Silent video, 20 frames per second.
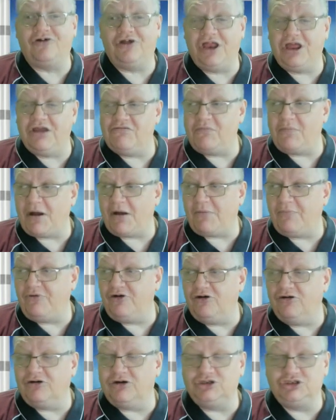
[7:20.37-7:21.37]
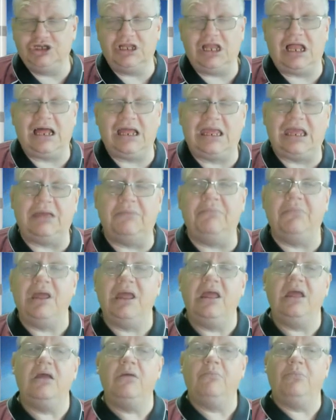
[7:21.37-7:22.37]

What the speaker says: talking to you about Perot because you like him,